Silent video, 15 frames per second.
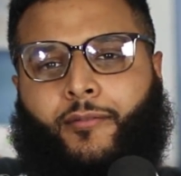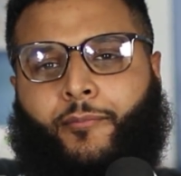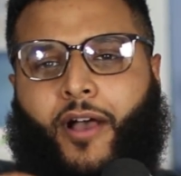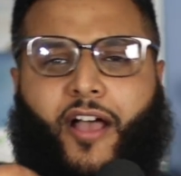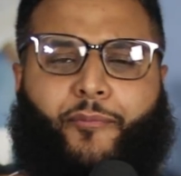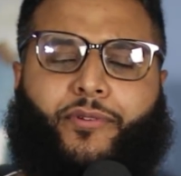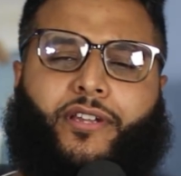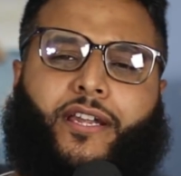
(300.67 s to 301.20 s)

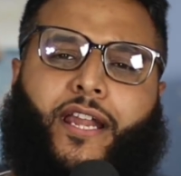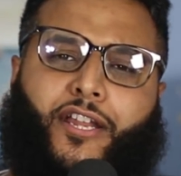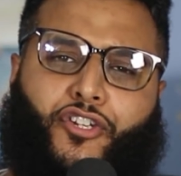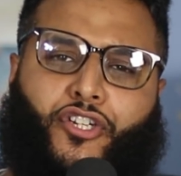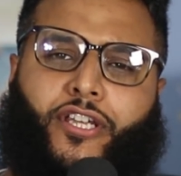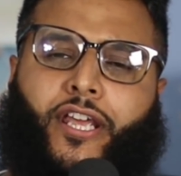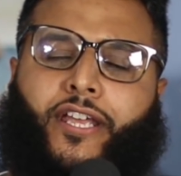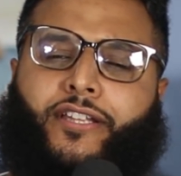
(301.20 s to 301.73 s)
But I've been
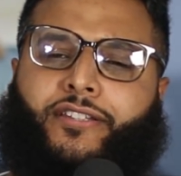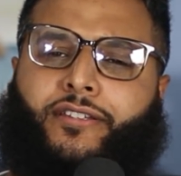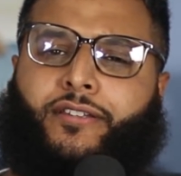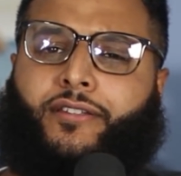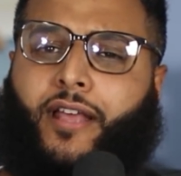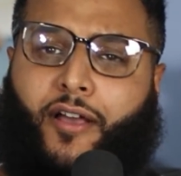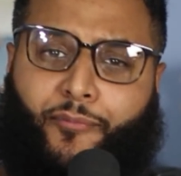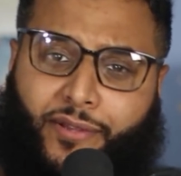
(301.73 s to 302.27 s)

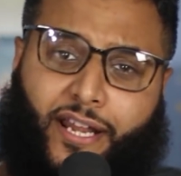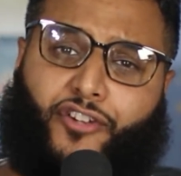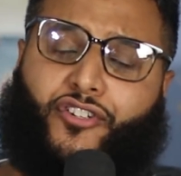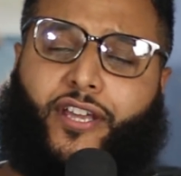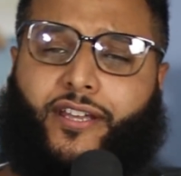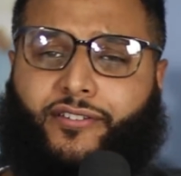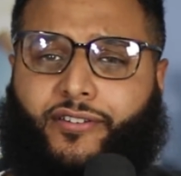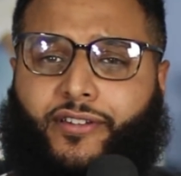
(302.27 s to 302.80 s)

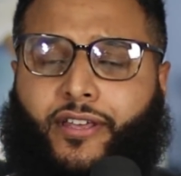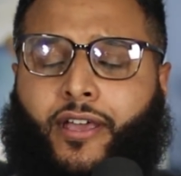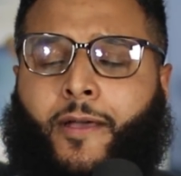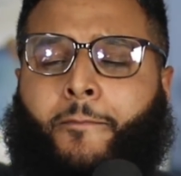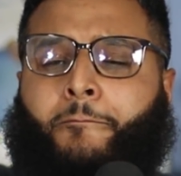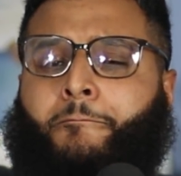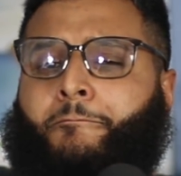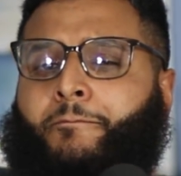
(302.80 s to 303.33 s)
educated
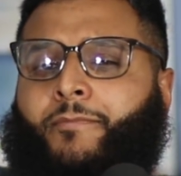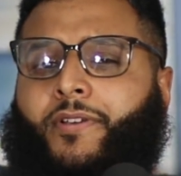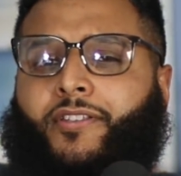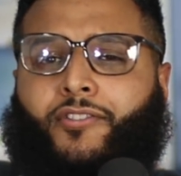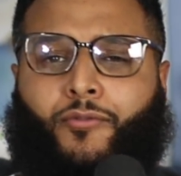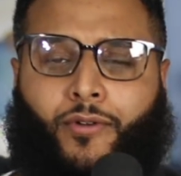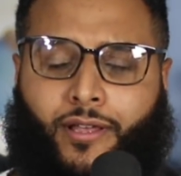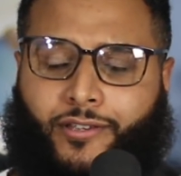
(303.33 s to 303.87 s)
here
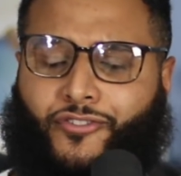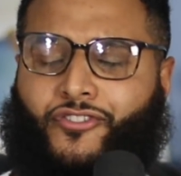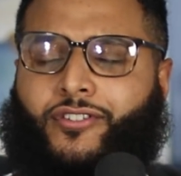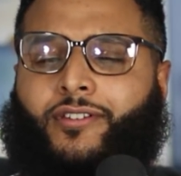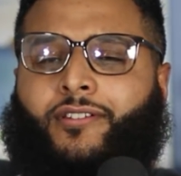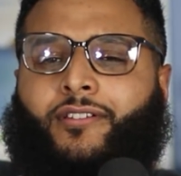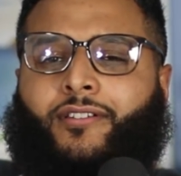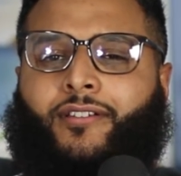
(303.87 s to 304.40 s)
in the
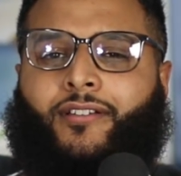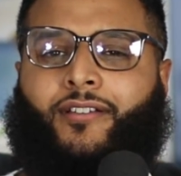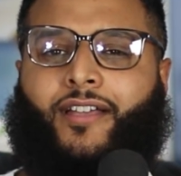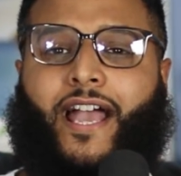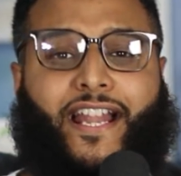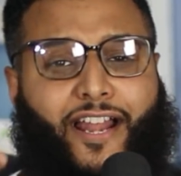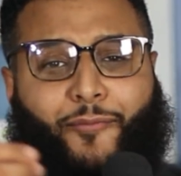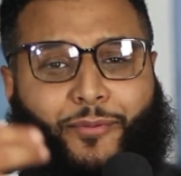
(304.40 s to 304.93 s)
West,
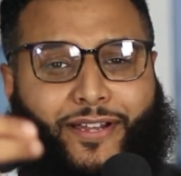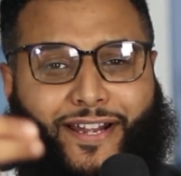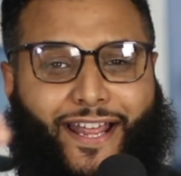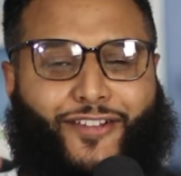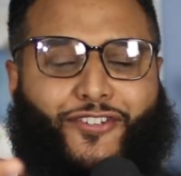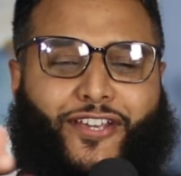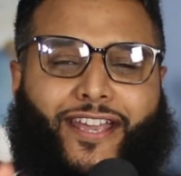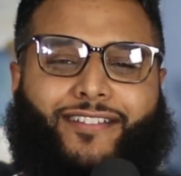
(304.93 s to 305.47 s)
And I've been an
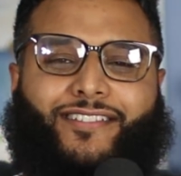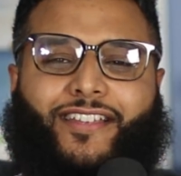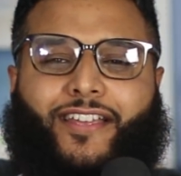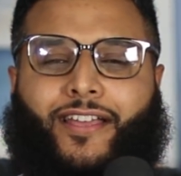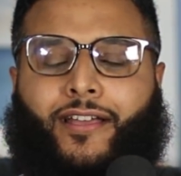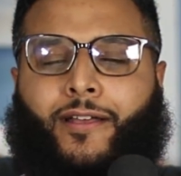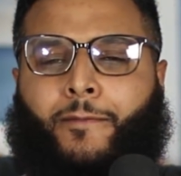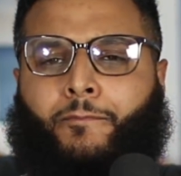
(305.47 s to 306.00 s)
educator
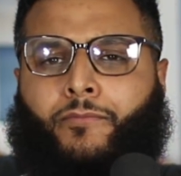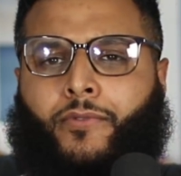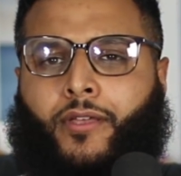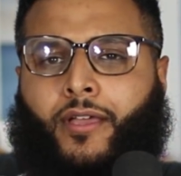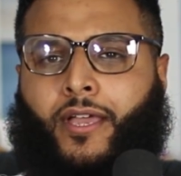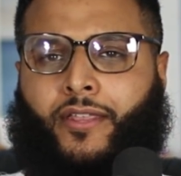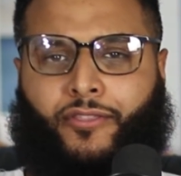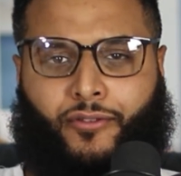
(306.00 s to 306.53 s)
here
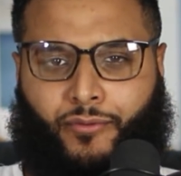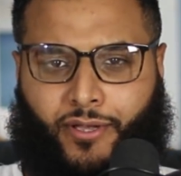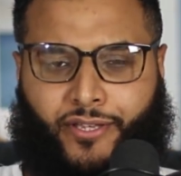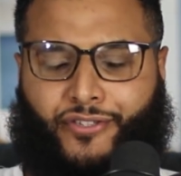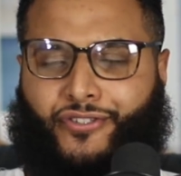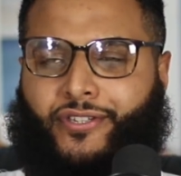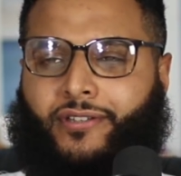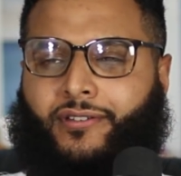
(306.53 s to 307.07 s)
in the
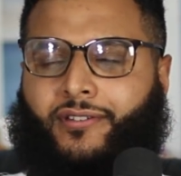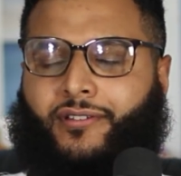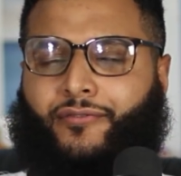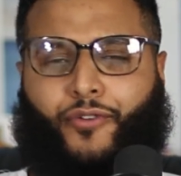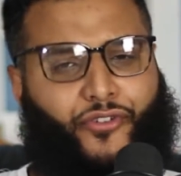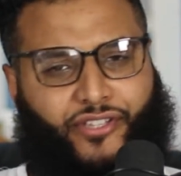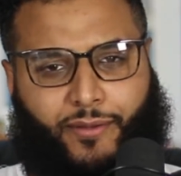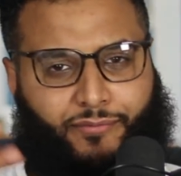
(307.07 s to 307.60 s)
West
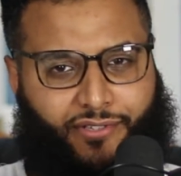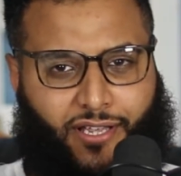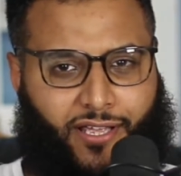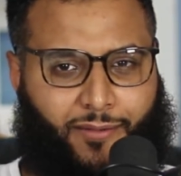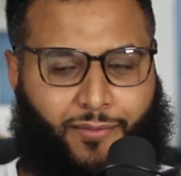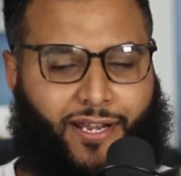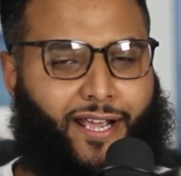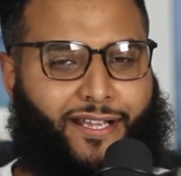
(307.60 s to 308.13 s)
for some
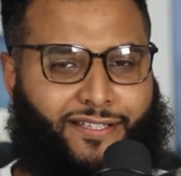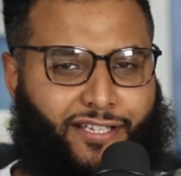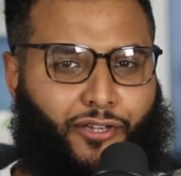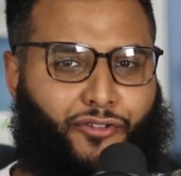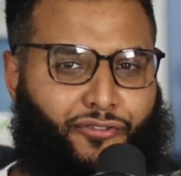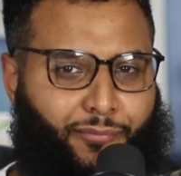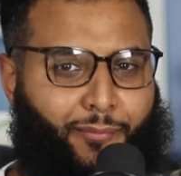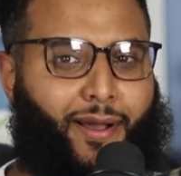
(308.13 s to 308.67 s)
time. And I can
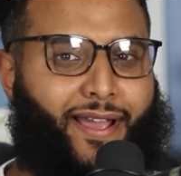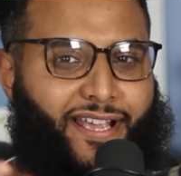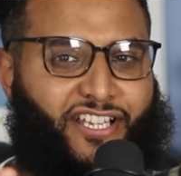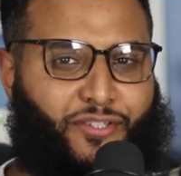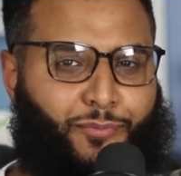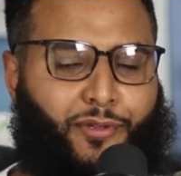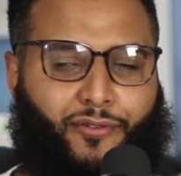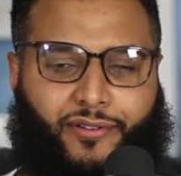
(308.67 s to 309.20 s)
tell you from my
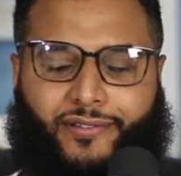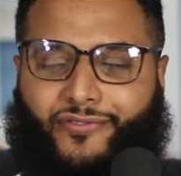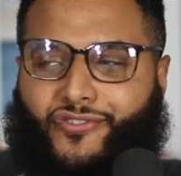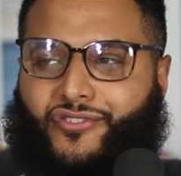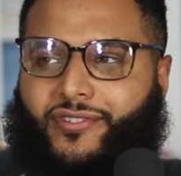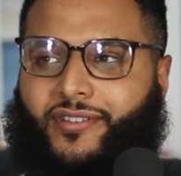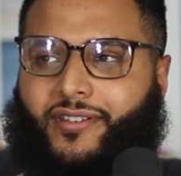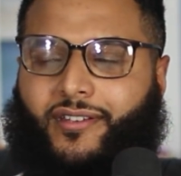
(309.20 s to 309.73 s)

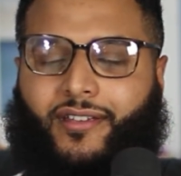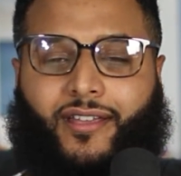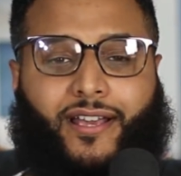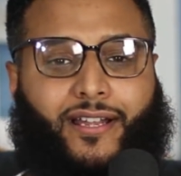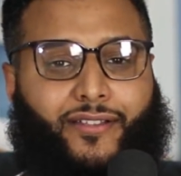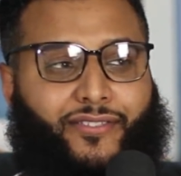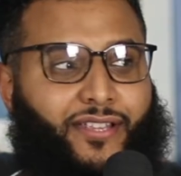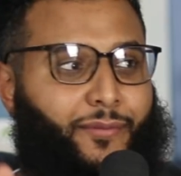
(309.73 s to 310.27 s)
experience,
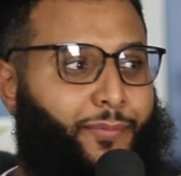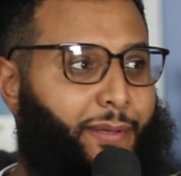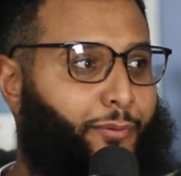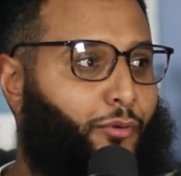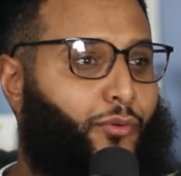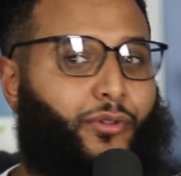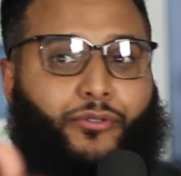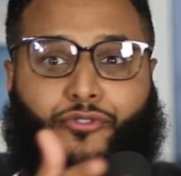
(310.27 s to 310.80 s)
and I think
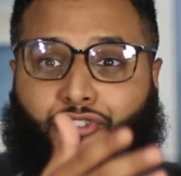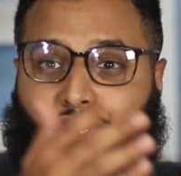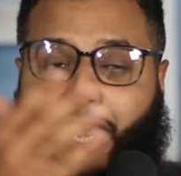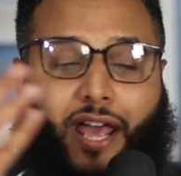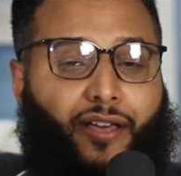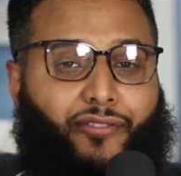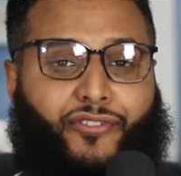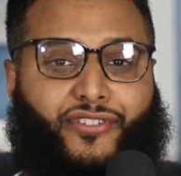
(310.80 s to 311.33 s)
people will
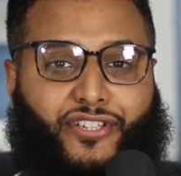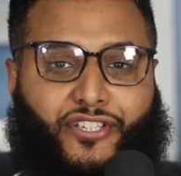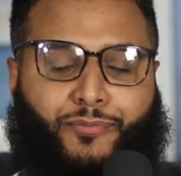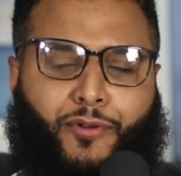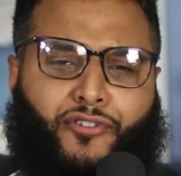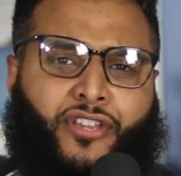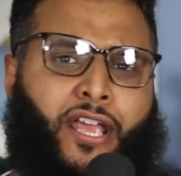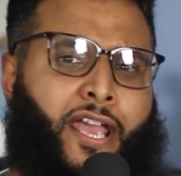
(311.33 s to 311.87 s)
share this
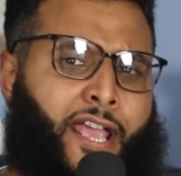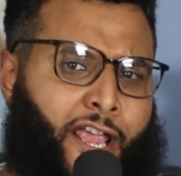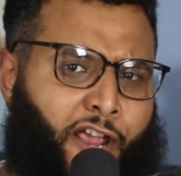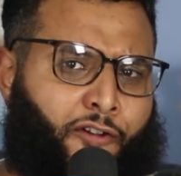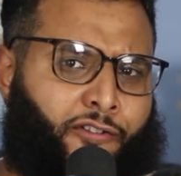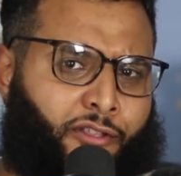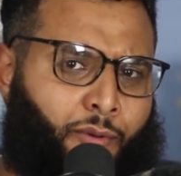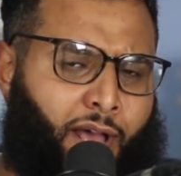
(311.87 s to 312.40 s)
experience
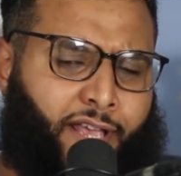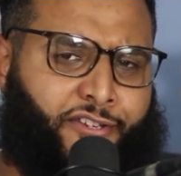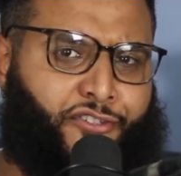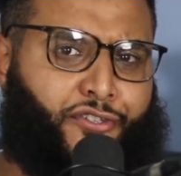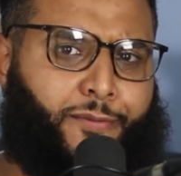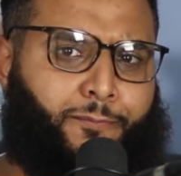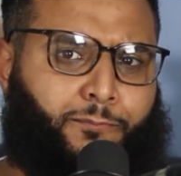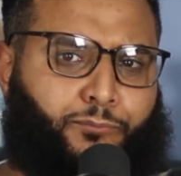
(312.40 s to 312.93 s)
here in the
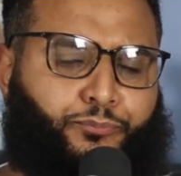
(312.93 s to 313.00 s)
West,